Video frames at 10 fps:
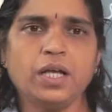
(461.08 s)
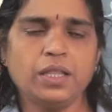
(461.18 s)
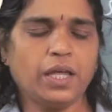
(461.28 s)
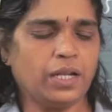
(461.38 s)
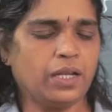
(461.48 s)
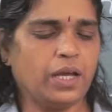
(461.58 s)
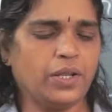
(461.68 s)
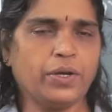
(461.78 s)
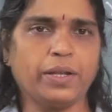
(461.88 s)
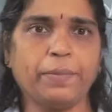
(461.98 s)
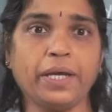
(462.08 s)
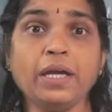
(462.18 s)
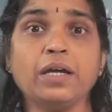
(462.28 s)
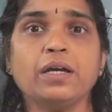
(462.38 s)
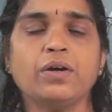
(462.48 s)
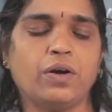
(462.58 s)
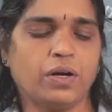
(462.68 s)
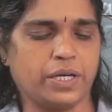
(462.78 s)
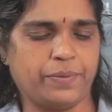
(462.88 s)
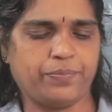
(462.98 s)
Then, can you get me?
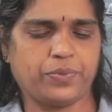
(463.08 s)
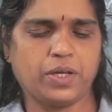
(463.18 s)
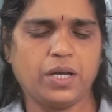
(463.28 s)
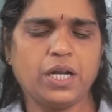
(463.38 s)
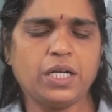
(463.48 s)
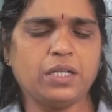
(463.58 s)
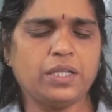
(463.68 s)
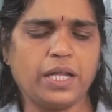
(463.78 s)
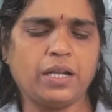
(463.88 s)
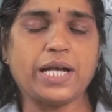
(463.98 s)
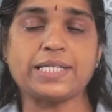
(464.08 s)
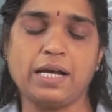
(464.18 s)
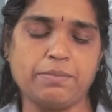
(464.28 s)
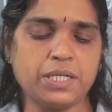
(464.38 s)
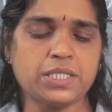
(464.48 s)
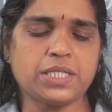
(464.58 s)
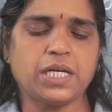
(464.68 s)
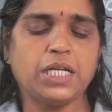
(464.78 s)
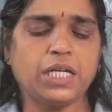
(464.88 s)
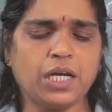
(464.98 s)
Okay. Then examples.
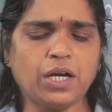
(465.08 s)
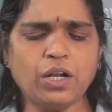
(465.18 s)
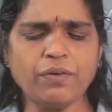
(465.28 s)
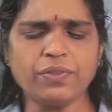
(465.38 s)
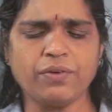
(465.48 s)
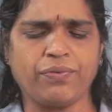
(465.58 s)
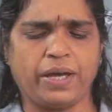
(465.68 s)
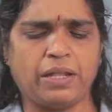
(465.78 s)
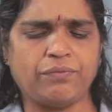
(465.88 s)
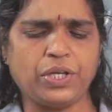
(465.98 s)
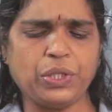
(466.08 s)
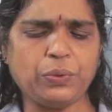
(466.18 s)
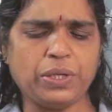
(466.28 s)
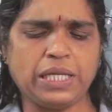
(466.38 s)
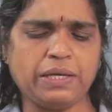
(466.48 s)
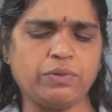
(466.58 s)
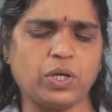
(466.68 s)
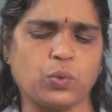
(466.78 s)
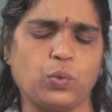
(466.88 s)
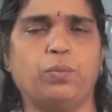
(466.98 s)
Turn off the fan when you leave
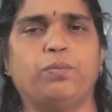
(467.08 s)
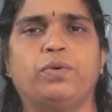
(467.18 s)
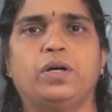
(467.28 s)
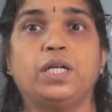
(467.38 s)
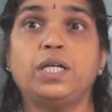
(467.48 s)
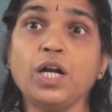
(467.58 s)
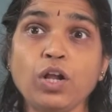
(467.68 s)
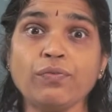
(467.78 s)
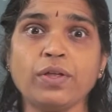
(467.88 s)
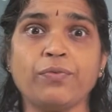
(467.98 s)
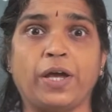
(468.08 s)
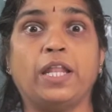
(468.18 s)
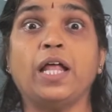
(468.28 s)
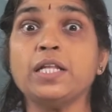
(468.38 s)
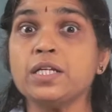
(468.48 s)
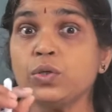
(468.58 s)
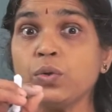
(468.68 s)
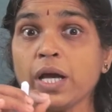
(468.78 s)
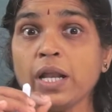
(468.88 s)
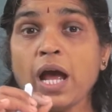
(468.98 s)
the room. Turn off the fan. That you
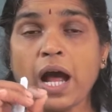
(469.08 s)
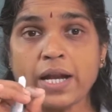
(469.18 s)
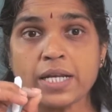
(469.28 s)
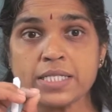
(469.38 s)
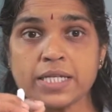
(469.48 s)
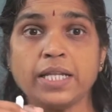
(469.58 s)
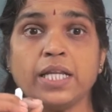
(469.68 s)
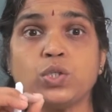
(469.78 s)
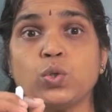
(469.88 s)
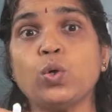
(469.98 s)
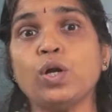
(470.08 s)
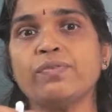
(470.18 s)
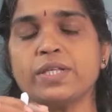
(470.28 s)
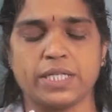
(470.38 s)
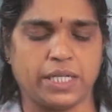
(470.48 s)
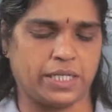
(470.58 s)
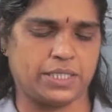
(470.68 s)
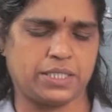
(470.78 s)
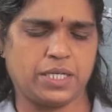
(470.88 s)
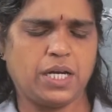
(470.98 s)
can understand the tone of the
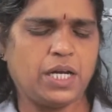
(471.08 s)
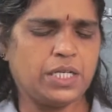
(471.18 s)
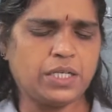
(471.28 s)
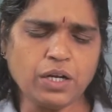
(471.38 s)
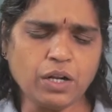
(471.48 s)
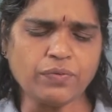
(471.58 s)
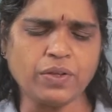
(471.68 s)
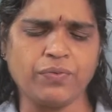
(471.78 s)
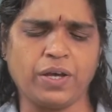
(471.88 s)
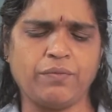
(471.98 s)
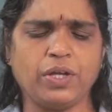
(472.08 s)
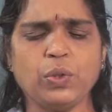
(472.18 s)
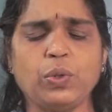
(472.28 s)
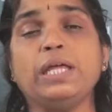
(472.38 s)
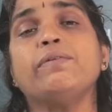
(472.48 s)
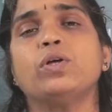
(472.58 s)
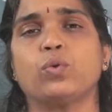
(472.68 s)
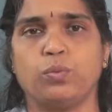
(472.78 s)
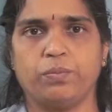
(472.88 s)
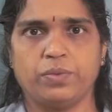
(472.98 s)
sentence. Turn off the fan when you leave the
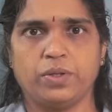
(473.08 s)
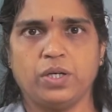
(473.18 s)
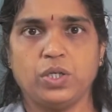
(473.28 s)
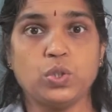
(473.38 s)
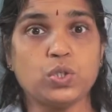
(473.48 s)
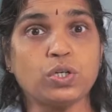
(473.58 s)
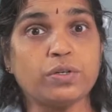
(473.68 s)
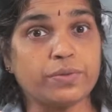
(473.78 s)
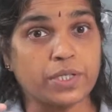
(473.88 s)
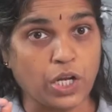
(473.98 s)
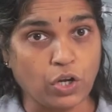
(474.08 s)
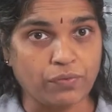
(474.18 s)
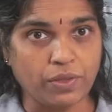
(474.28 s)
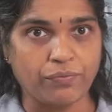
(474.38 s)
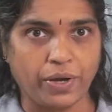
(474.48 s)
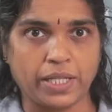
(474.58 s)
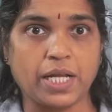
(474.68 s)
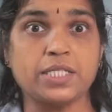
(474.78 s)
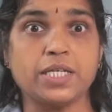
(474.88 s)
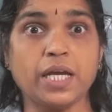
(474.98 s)
room. You should turn off the fan.
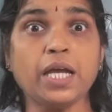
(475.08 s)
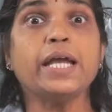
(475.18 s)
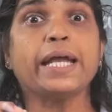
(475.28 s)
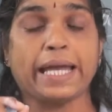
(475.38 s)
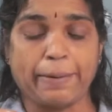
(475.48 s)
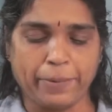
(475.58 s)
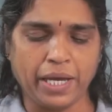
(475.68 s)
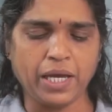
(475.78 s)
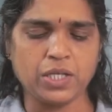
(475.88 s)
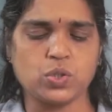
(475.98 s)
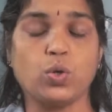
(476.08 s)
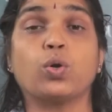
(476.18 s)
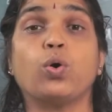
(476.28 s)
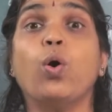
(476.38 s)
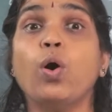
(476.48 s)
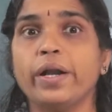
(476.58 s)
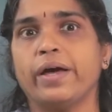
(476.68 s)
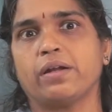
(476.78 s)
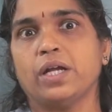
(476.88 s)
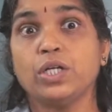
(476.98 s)
That's a command or
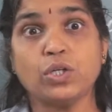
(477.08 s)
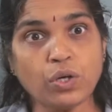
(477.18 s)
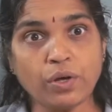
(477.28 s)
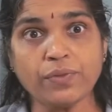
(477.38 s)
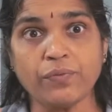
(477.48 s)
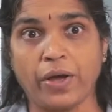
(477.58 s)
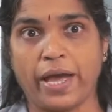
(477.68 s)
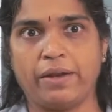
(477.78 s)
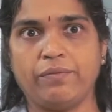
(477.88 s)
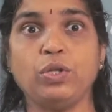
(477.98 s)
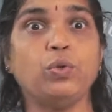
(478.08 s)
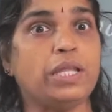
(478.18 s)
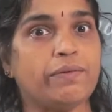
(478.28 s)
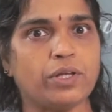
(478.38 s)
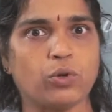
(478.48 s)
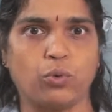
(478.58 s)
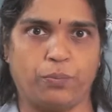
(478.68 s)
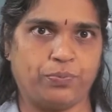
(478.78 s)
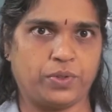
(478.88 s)
order. Turn off the fan when you leave the room.